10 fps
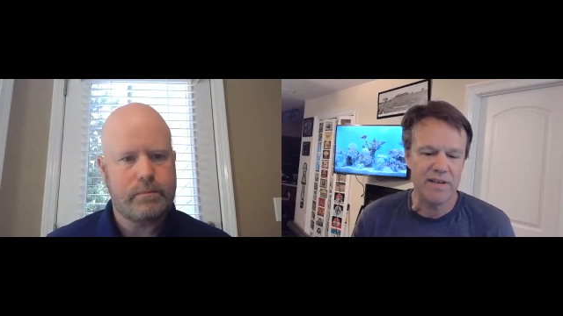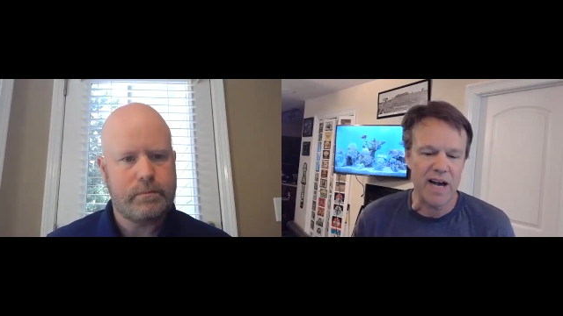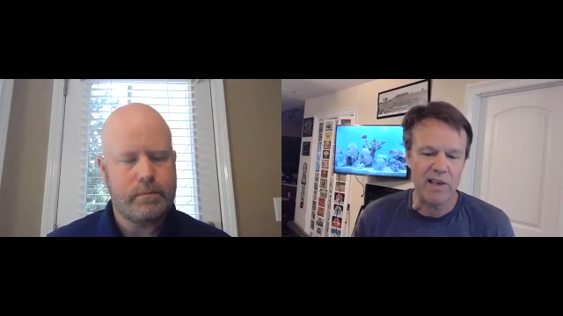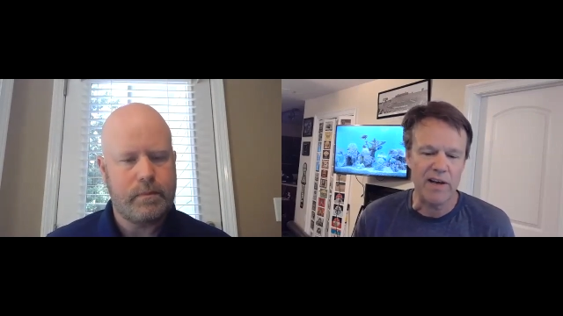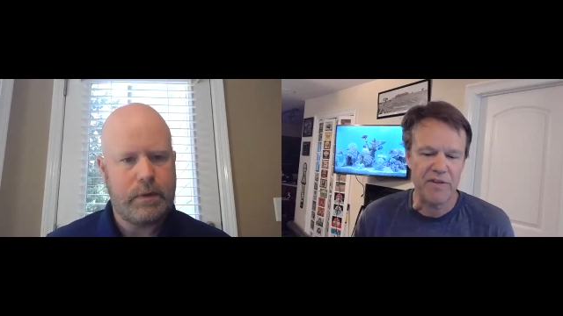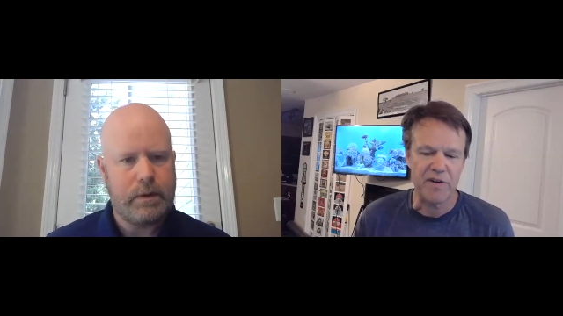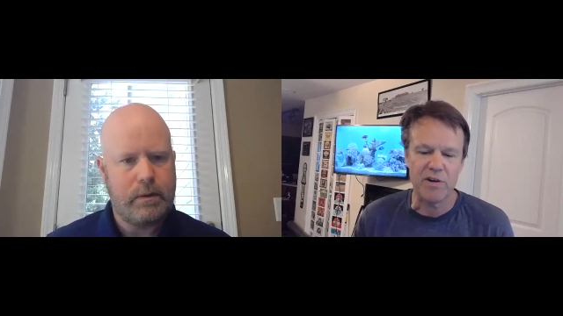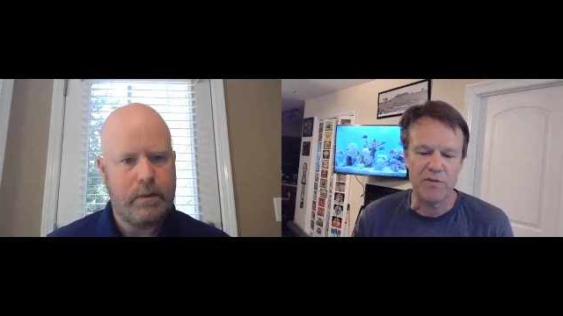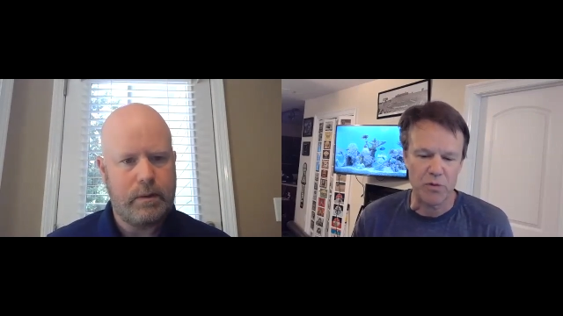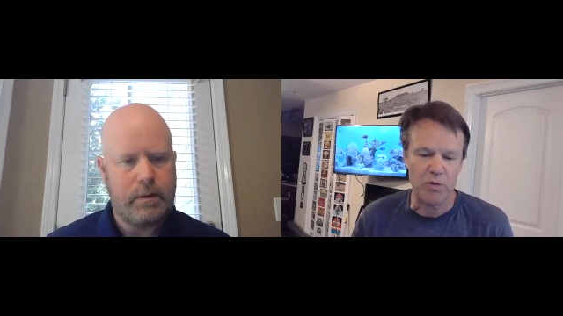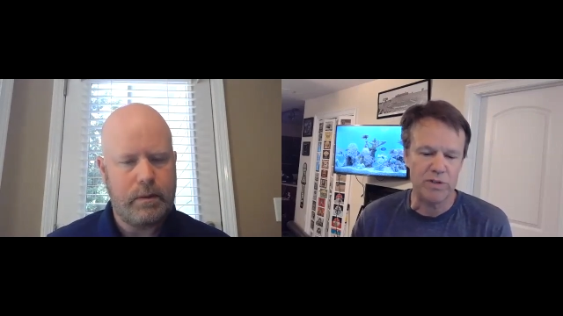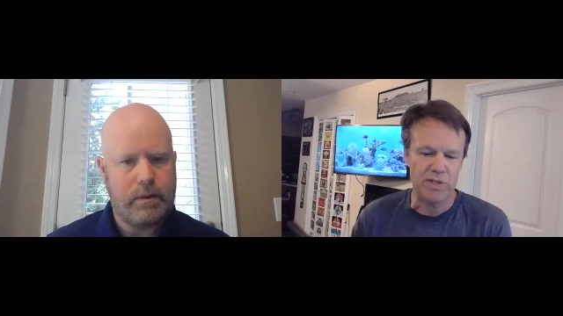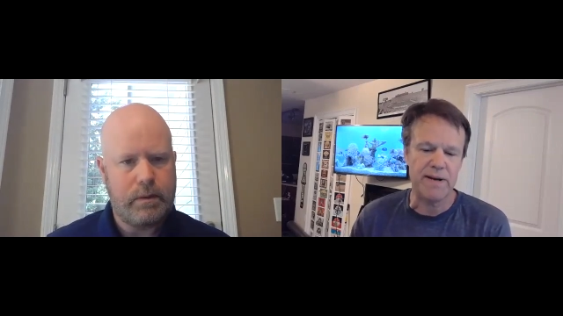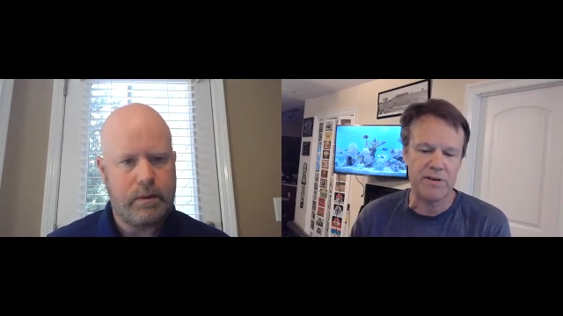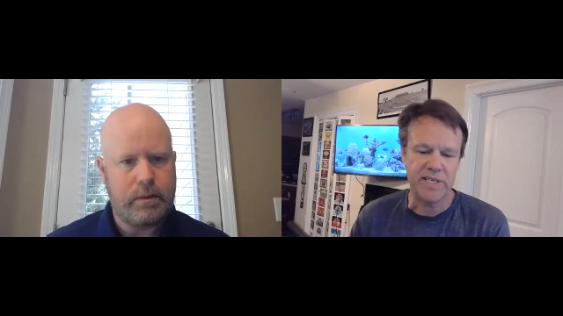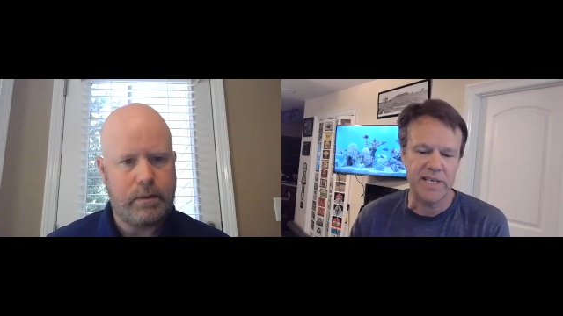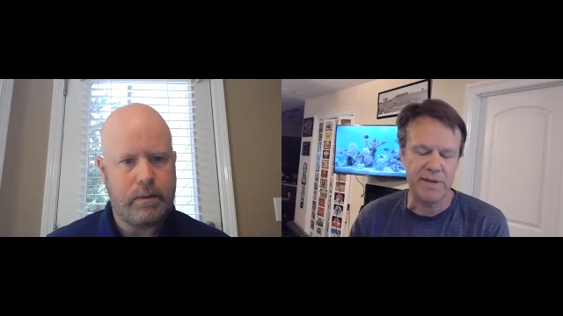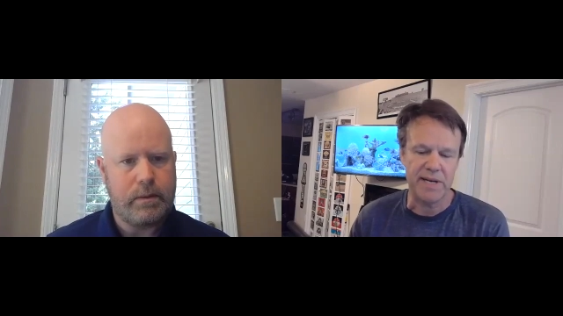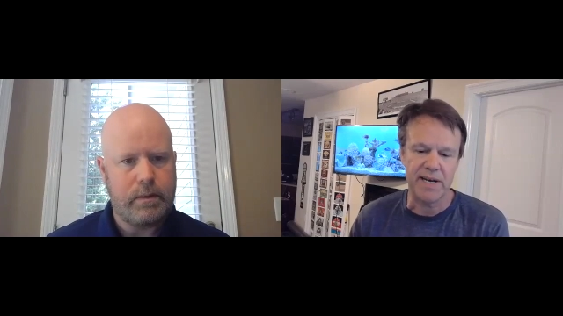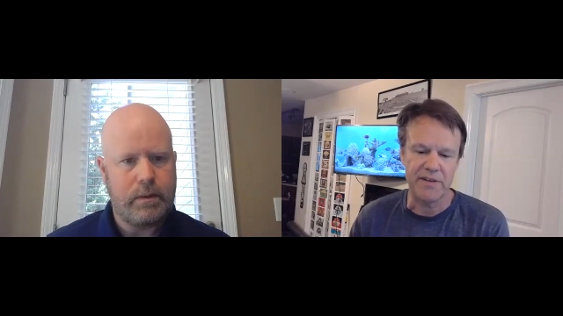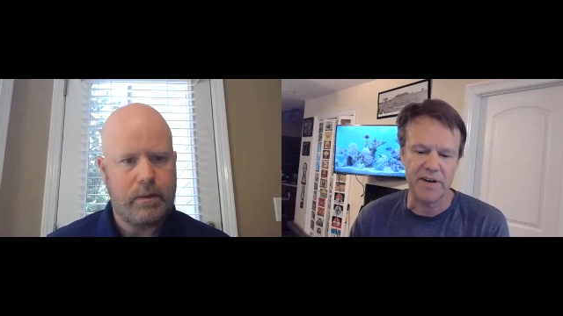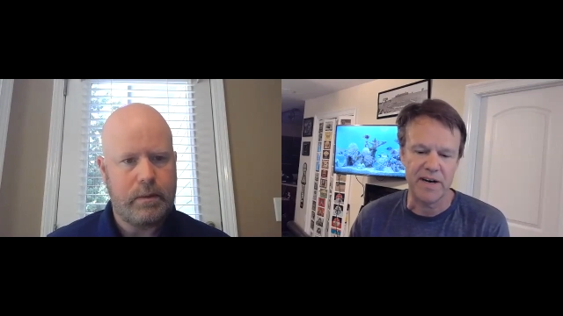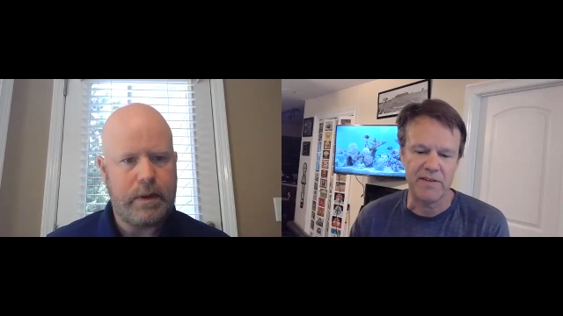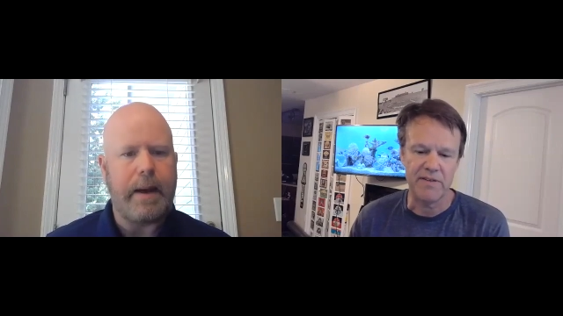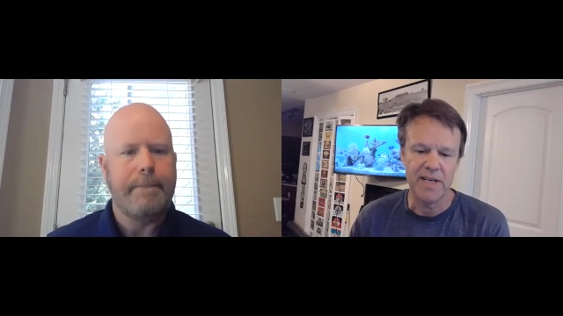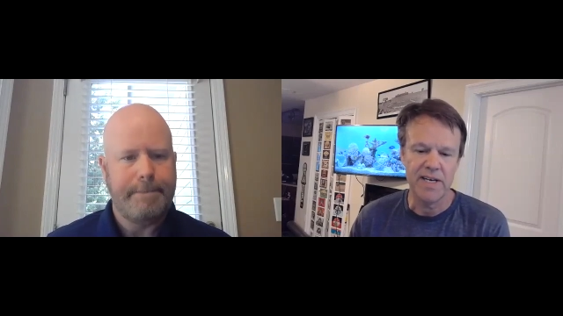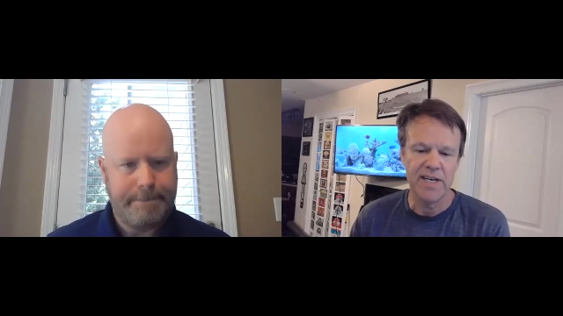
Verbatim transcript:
Speaker 1: I left there going Florida was the better team in '95. Yeah.